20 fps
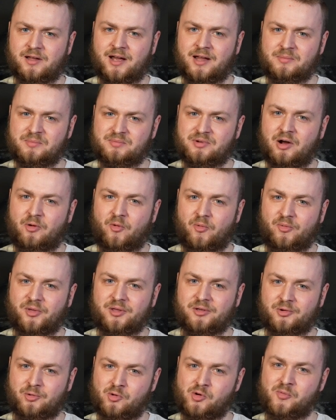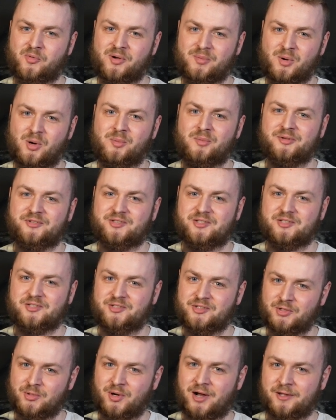I'd probably group him almost to
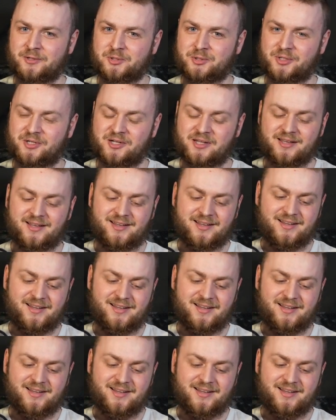200.